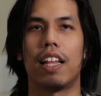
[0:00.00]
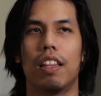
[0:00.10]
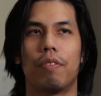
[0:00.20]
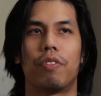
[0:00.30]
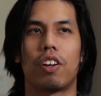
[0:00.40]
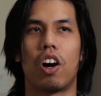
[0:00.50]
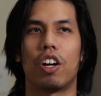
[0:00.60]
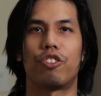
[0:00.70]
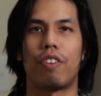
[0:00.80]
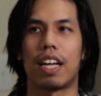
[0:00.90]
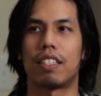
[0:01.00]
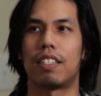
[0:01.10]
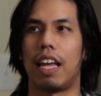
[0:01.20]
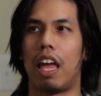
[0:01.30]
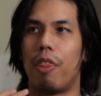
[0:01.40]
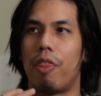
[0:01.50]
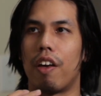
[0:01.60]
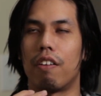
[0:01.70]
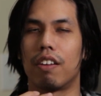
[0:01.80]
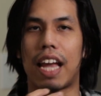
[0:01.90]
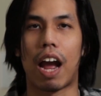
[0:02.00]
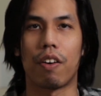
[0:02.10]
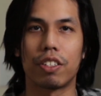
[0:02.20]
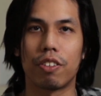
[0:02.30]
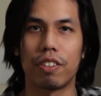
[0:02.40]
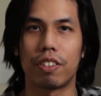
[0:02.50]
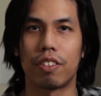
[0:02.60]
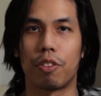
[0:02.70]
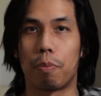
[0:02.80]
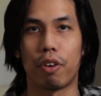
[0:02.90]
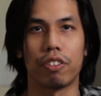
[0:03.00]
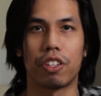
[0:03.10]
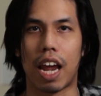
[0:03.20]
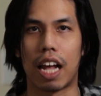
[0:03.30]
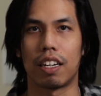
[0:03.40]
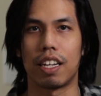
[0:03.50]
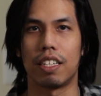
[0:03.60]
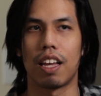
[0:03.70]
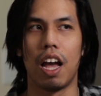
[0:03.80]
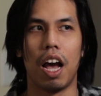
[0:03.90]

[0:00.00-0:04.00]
I love the contrast in their characters, their personalities,